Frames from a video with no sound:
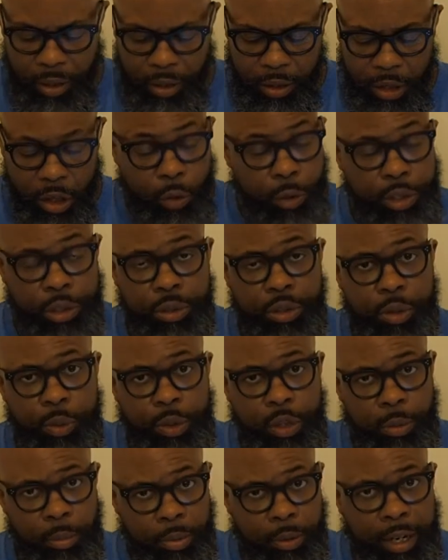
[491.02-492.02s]
No issues
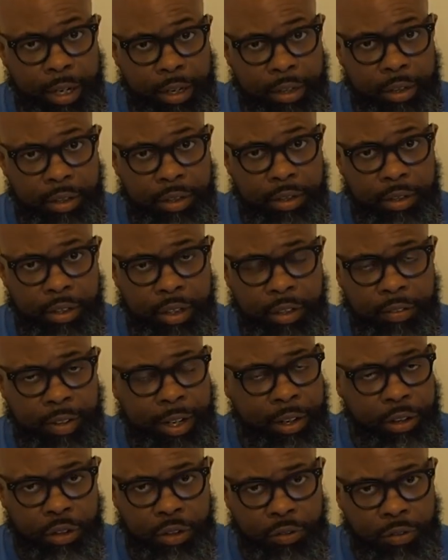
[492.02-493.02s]
with the brightness of
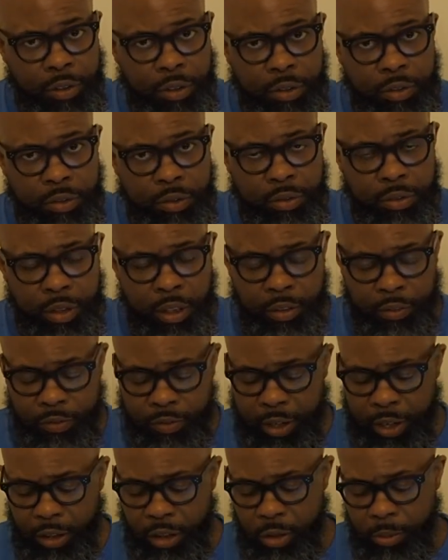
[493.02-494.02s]
either phone. In
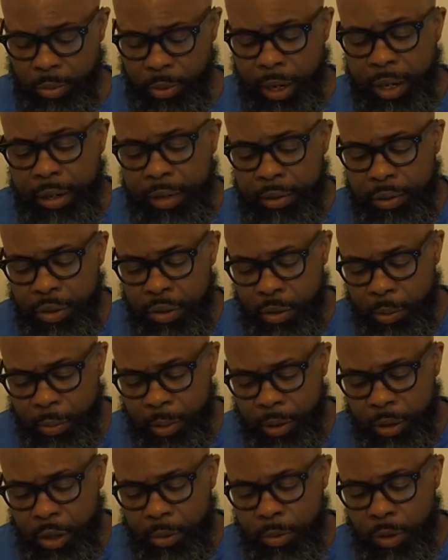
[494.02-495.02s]
fact, the brightness is
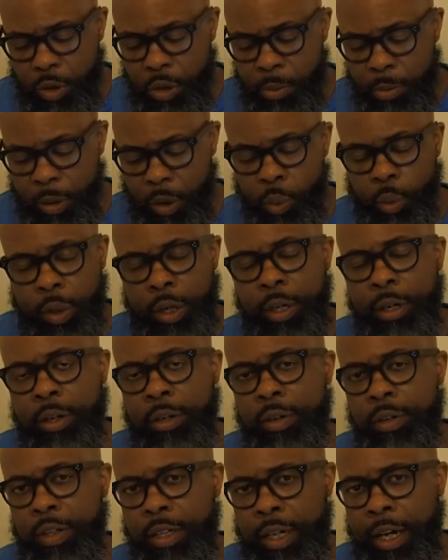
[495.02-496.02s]
comparable, but
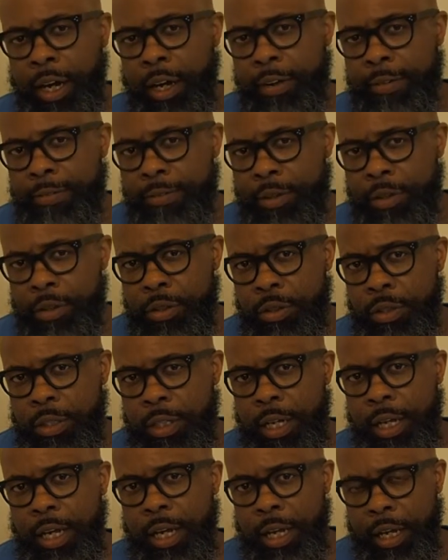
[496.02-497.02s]
where the iPhone
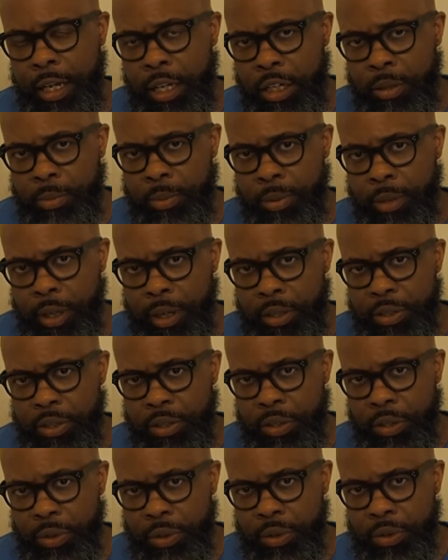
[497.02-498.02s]
8
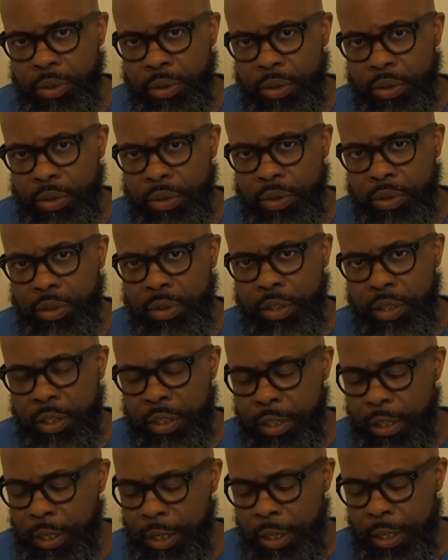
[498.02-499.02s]
Plus uses
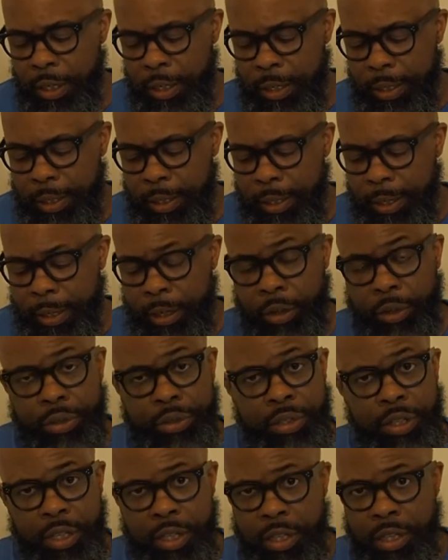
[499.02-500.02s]
the
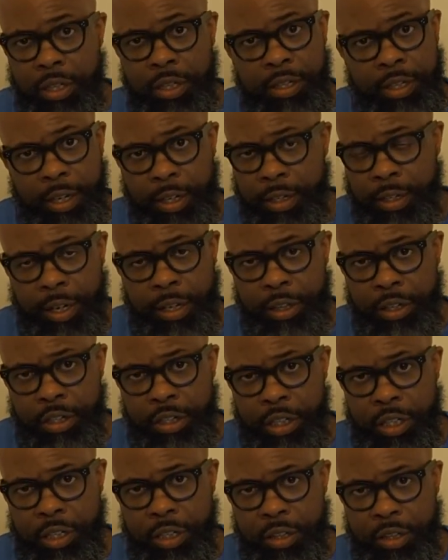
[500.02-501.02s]
LCD
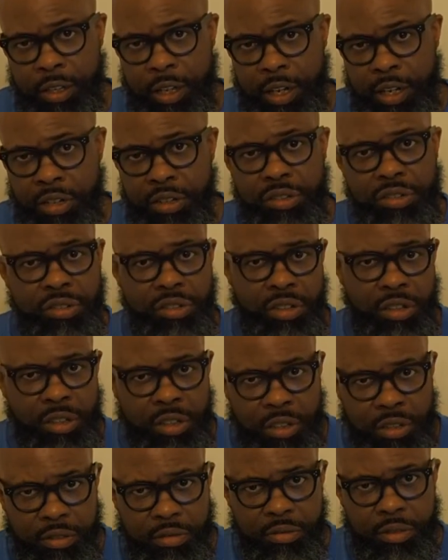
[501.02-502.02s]
technology, that is
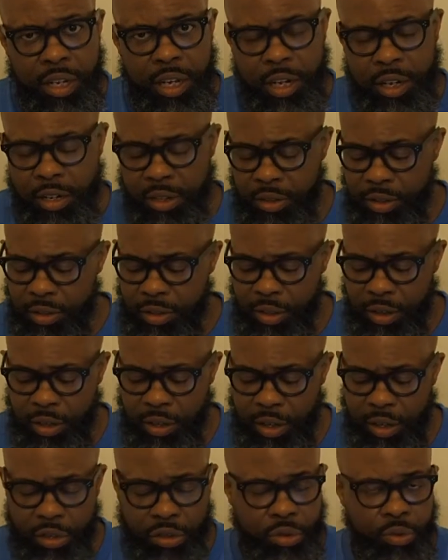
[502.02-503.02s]
good, and it's
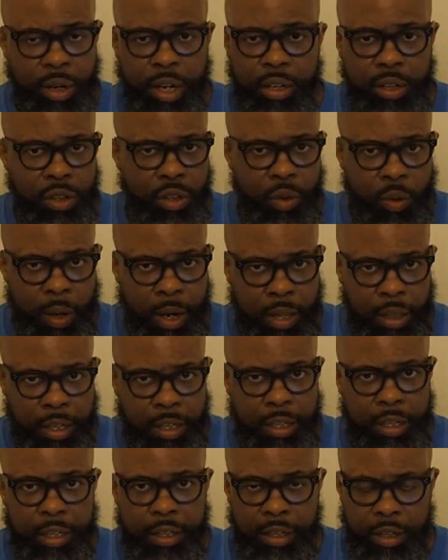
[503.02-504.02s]
retina
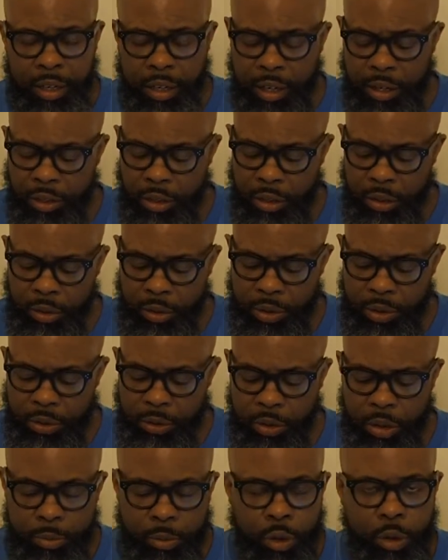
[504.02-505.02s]
quality, no
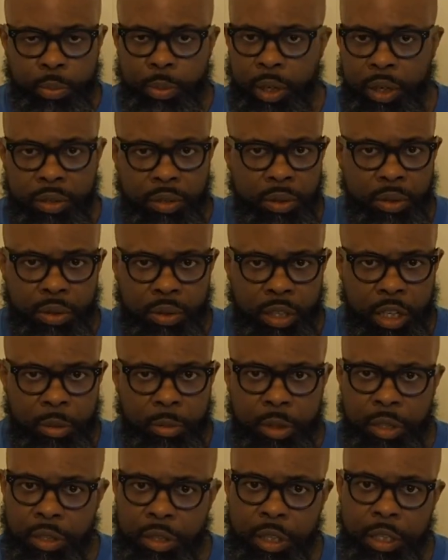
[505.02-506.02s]
discernible pixels can
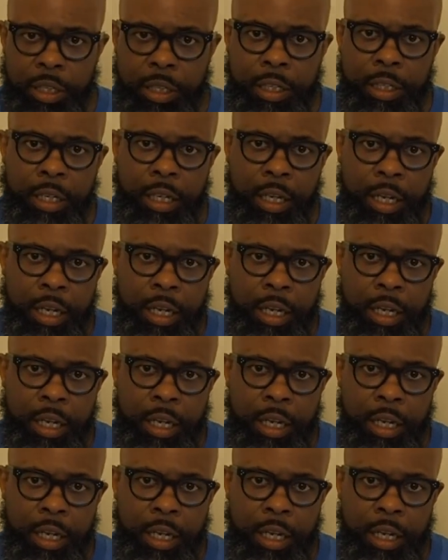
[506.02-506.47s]
be seen.